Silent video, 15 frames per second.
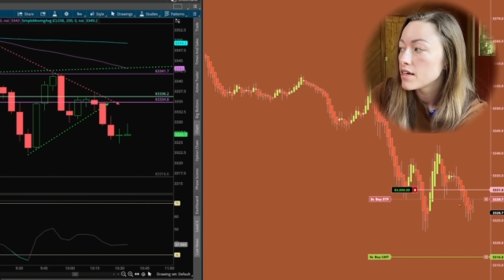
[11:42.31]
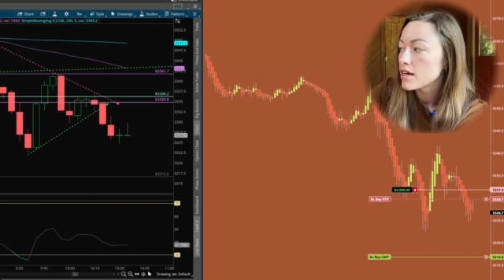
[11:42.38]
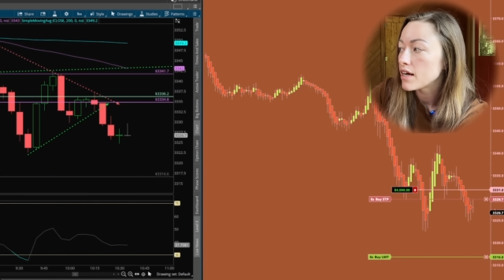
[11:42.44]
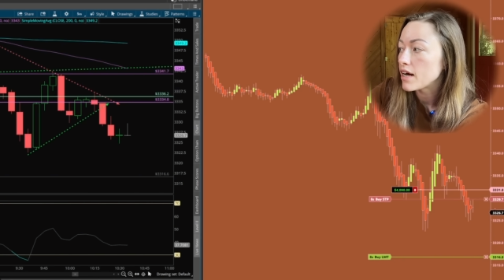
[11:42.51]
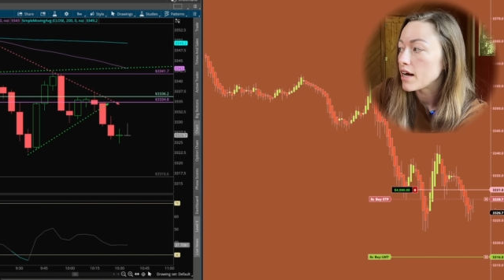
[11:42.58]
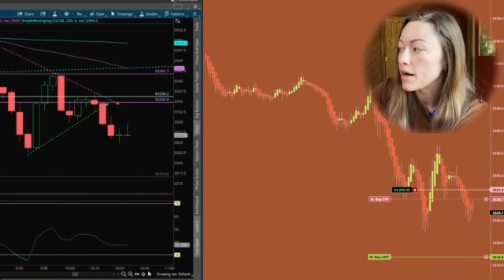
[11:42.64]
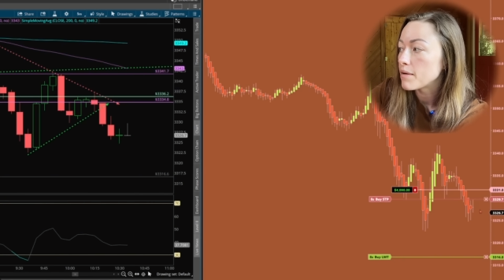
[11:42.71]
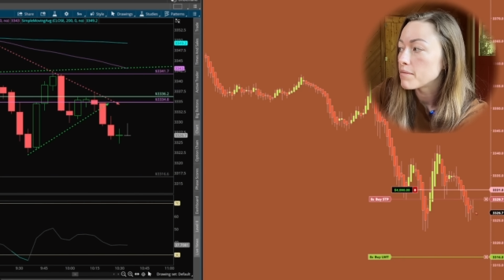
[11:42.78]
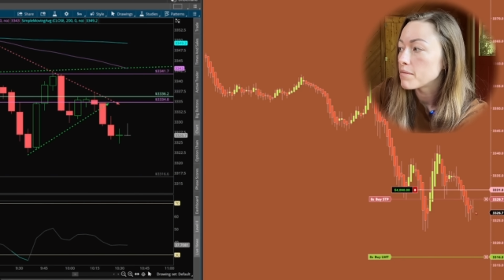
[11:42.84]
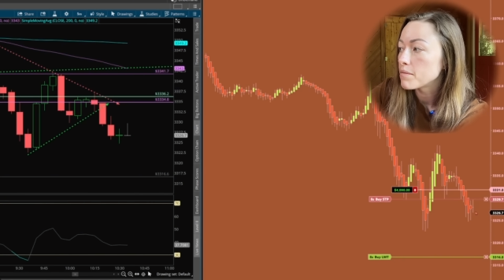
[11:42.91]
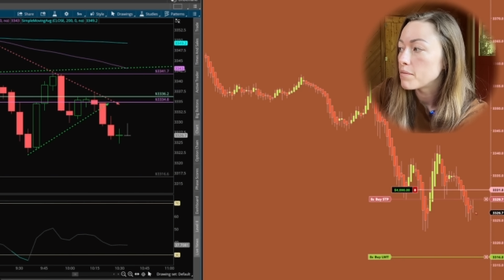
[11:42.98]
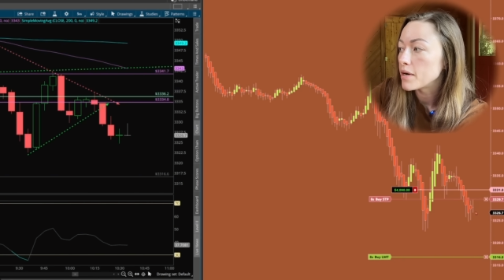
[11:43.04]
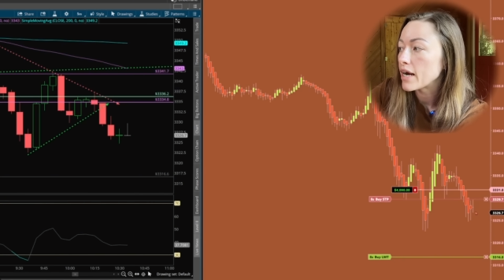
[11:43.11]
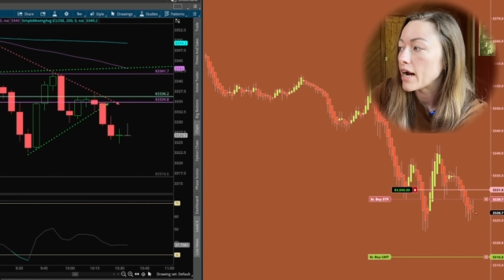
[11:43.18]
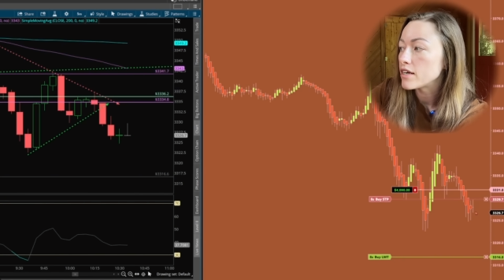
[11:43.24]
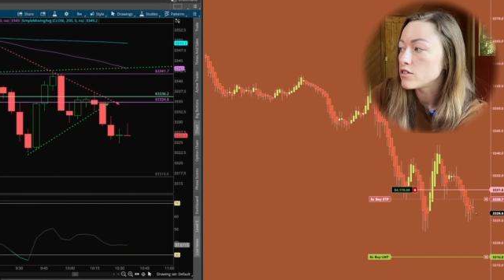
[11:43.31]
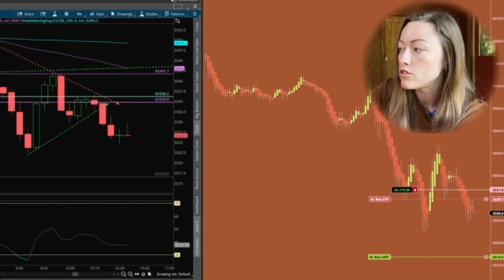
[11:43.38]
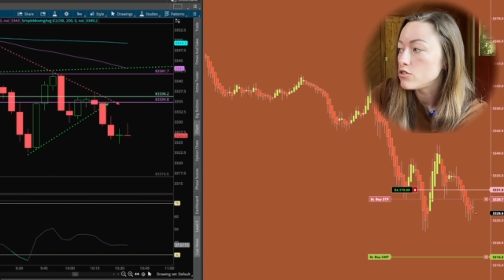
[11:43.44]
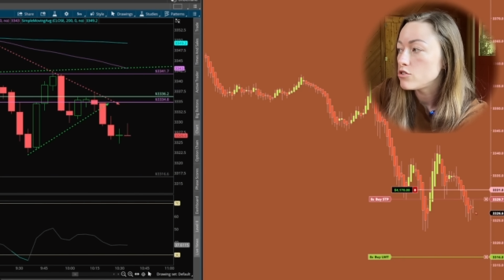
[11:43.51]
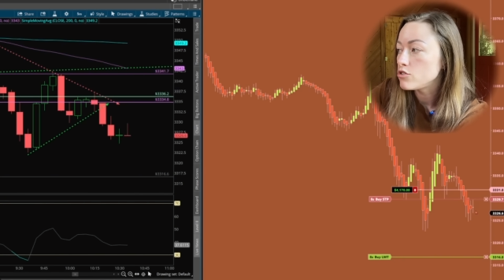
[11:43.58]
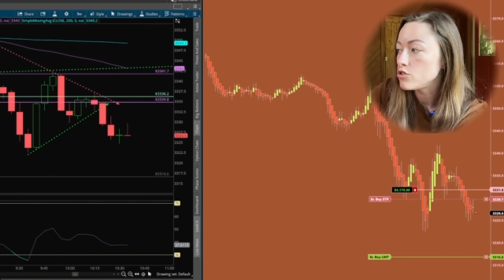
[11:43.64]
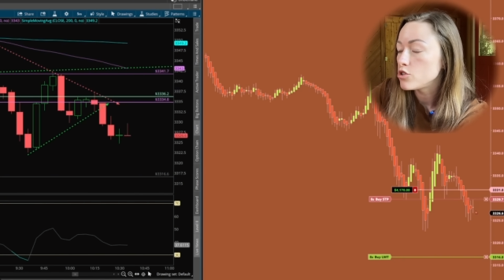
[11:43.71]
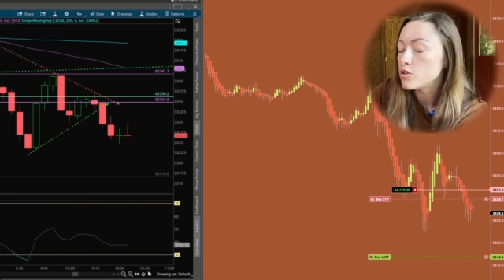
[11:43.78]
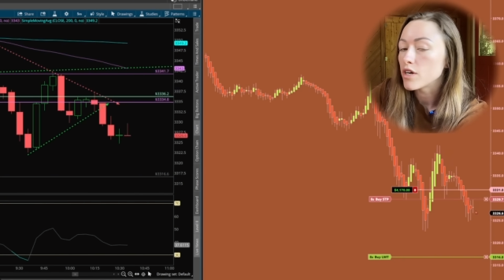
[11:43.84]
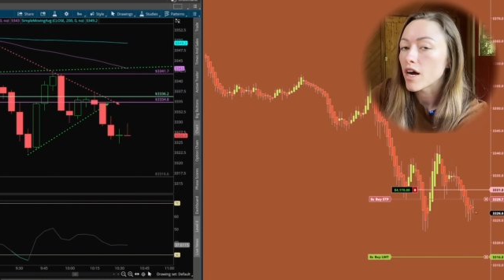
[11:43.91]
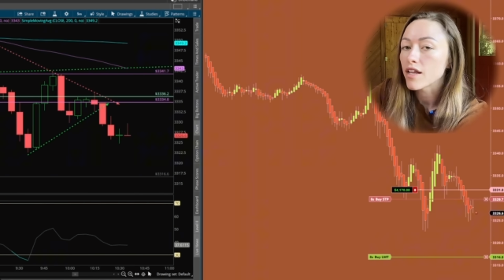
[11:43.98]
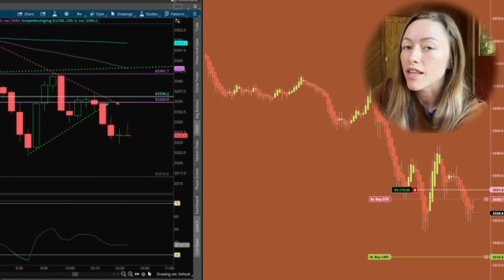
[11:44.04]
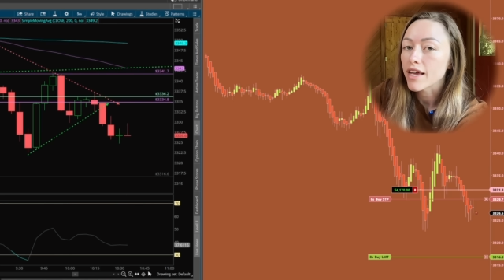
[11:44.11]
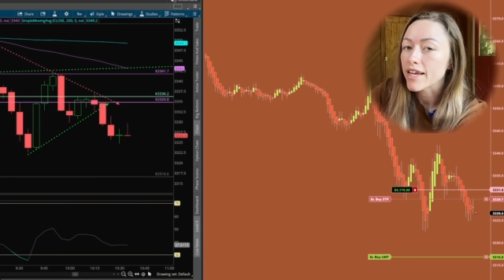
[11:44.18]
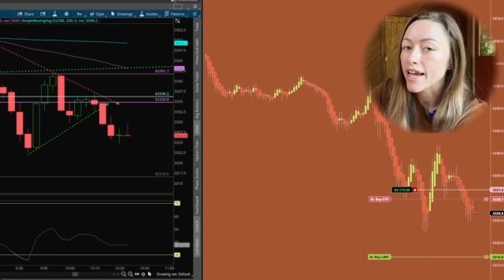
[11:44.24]
but I do not
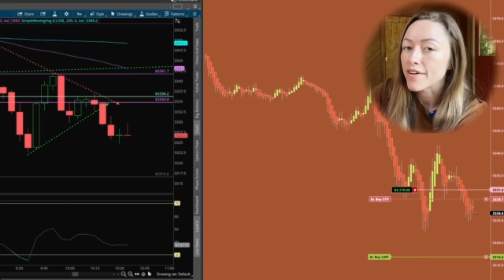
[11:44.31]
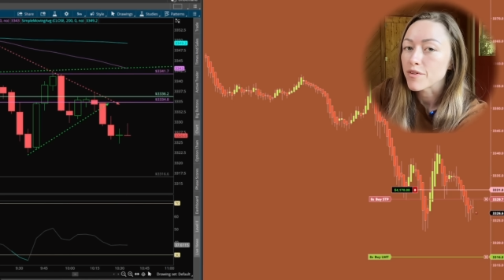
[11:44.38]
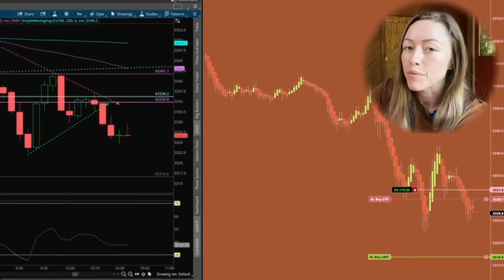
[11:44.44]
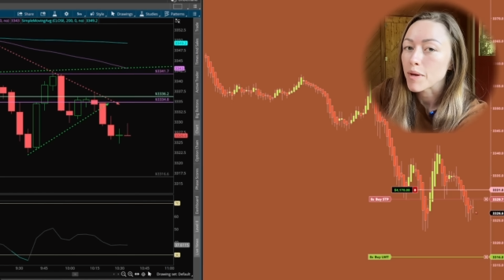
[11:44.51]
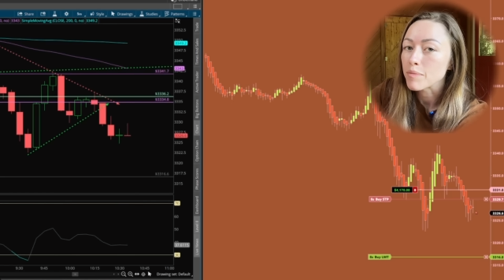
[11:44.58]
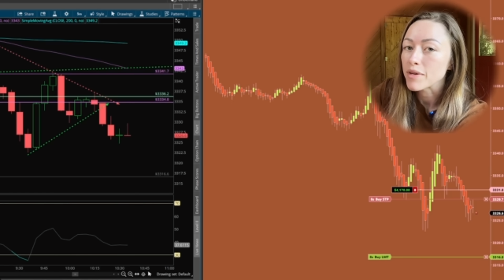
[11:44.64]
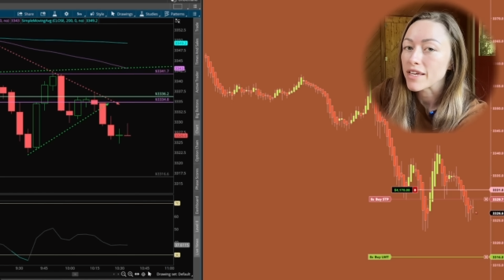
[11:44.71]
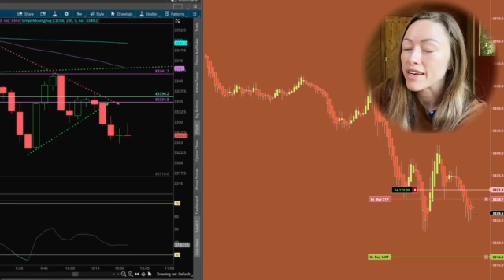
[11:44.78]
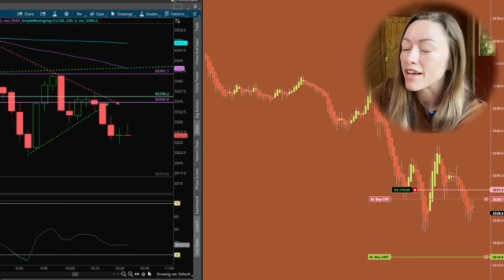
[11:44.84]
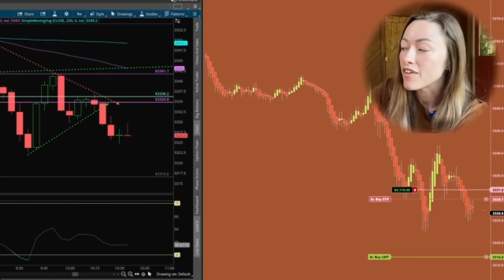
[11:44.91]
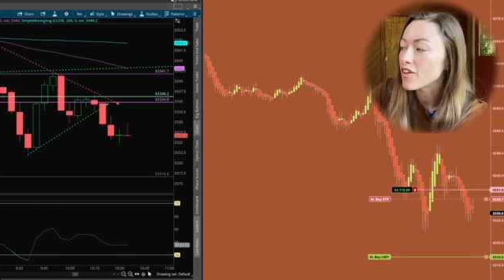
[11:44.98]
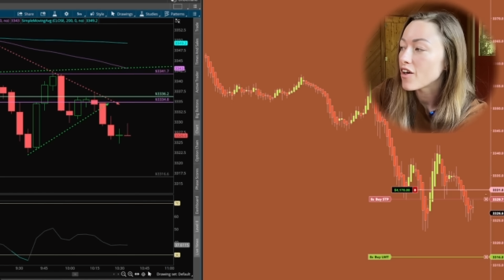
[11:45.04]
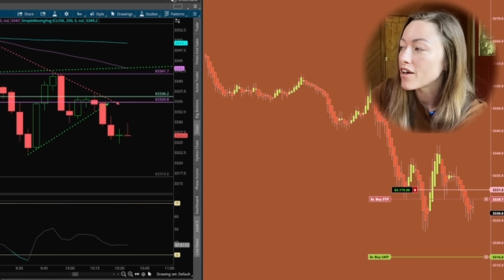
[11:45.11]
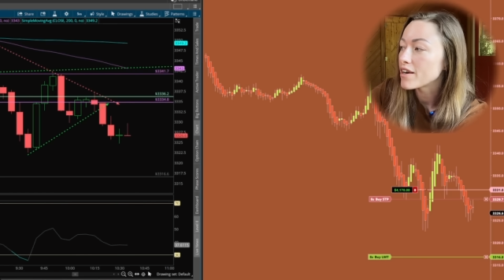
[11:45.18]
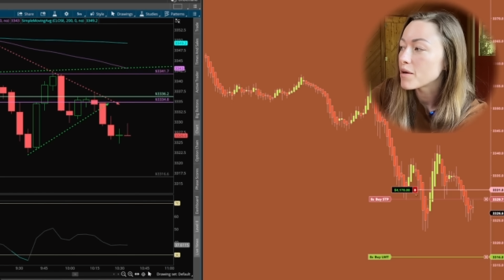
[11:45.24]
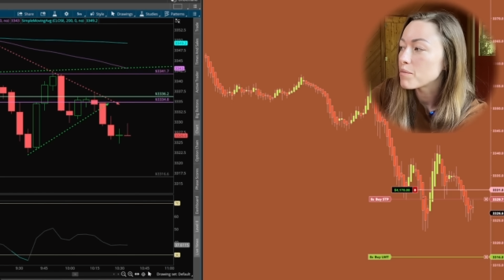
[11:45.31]
like having my P&L on,